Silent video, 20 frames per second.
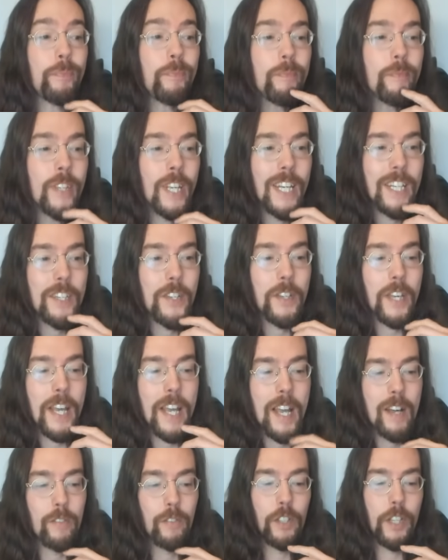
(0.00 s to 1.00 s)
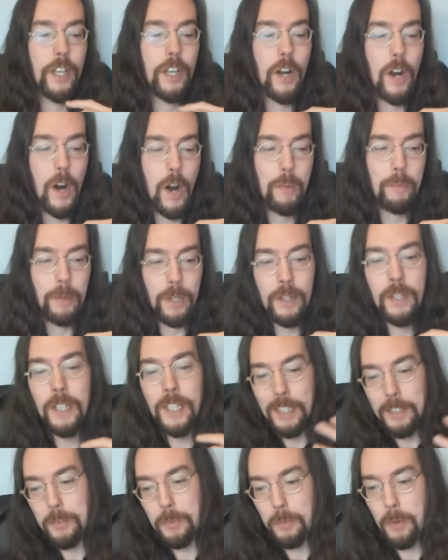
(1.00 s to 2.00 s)
and you get heavily armed
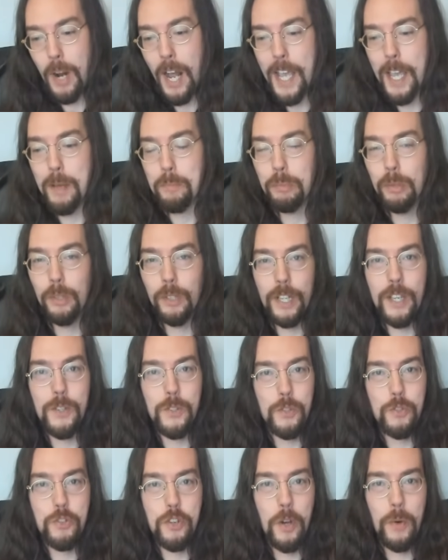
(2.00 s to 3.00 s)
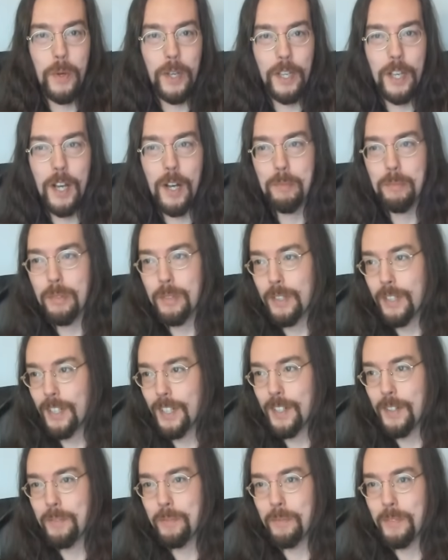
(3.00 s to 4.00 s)
riot police showing up
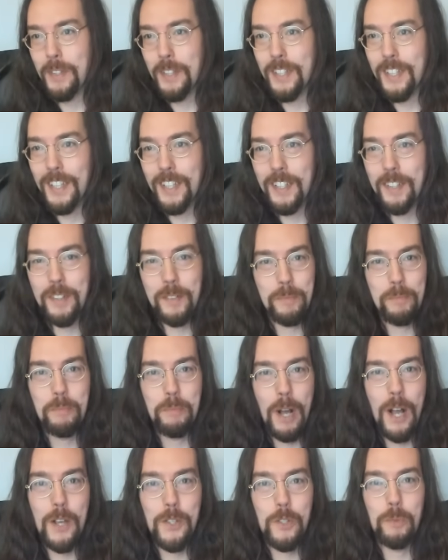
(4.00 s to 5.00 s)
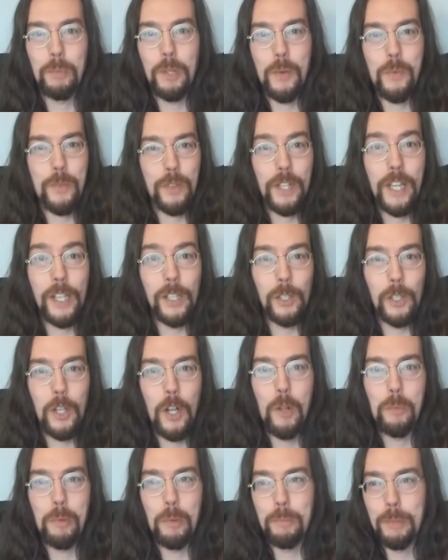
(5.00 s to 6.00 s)
um, possibly with legal
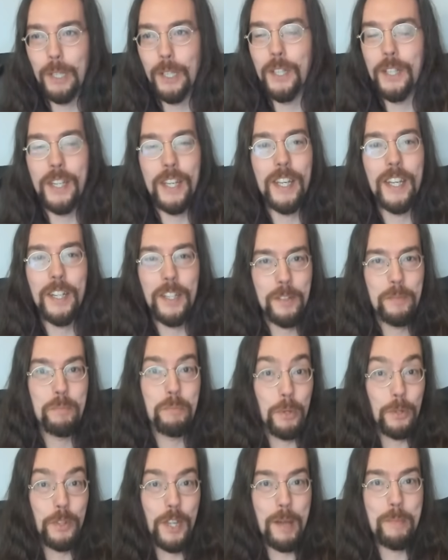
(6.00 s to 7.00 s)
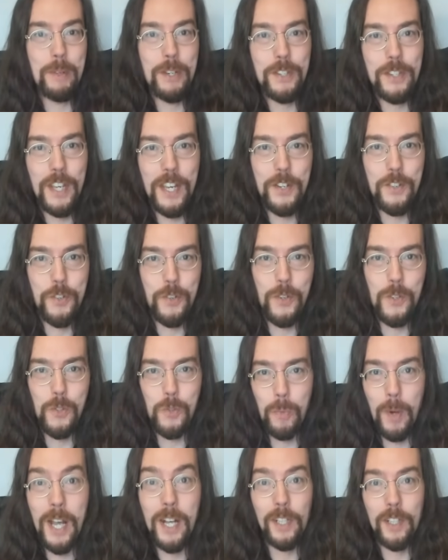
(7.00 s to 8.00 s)
culpability it could put them in danger as
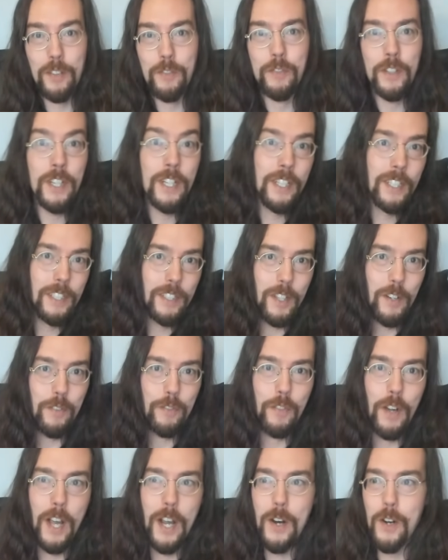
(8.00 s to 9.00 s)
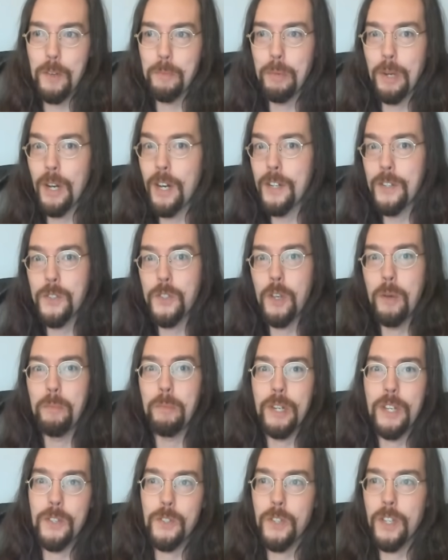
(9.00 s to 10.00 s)
well if they're fired upon
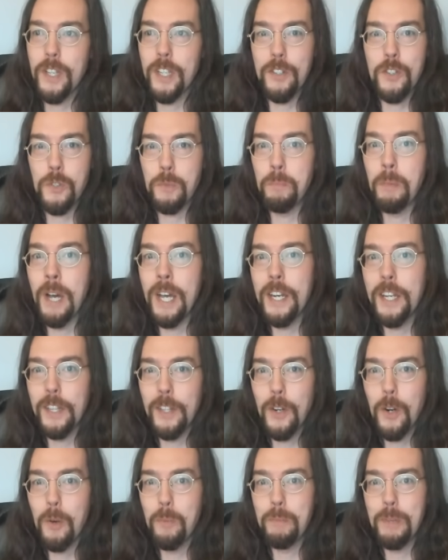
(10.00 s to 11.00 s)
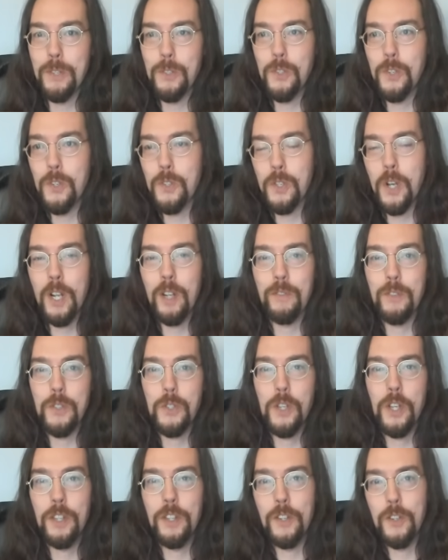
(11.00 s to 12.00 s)
somebody's like just minding their own business all of a
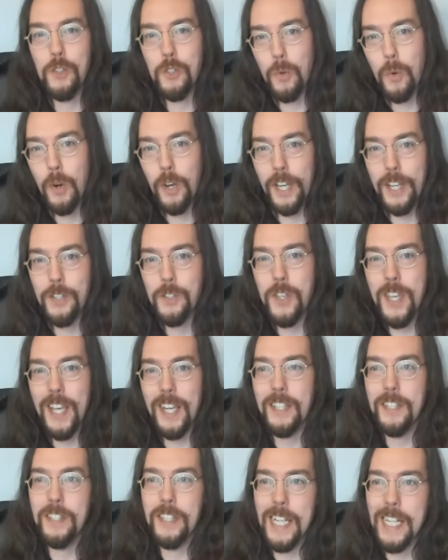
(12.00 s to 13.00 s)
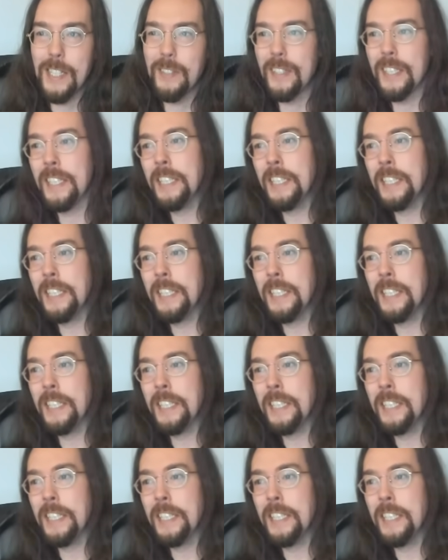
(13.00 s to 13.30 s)
sudden their door gets kicked down